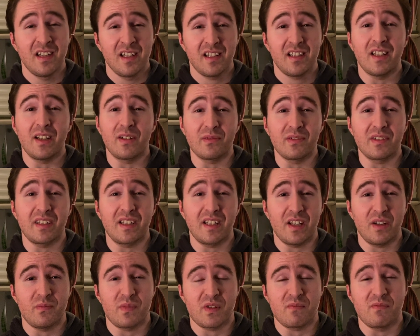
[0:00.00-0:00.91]
That really
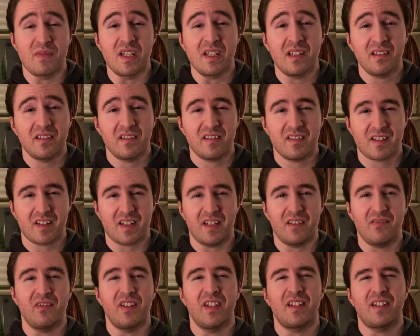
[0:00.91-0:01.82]
helps me. It's kind
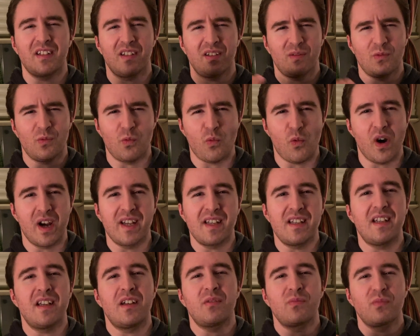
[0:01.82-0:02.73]
of like a wind
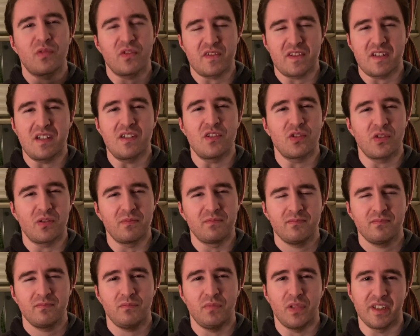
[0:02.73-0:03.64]
down procedure.
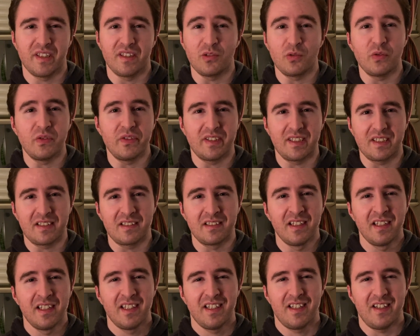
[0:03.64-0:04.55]
But the cool thing
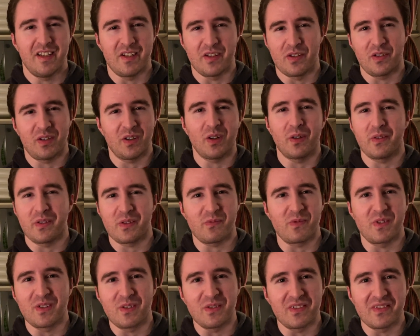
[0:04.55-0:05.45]
is you can always
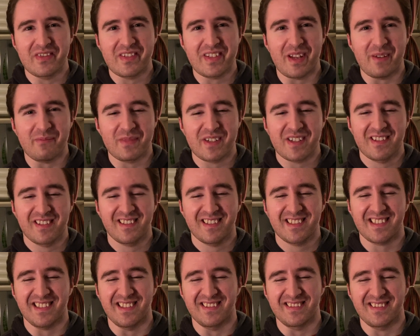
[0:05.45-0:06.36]
redo the steps.
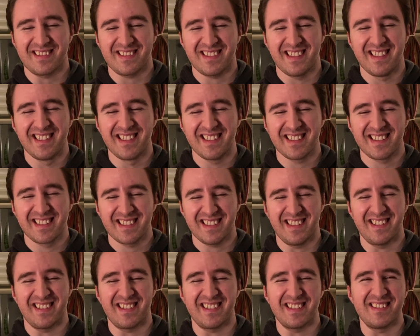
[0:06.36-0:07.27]
So
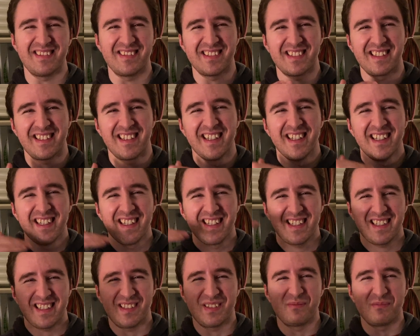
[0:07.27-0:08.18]
you can do it
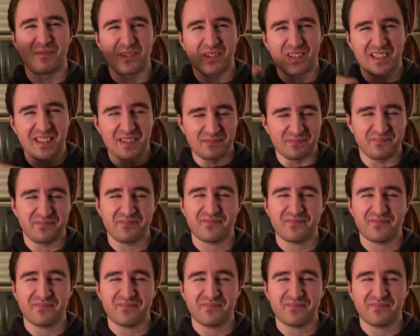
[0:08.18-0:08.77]
in the morning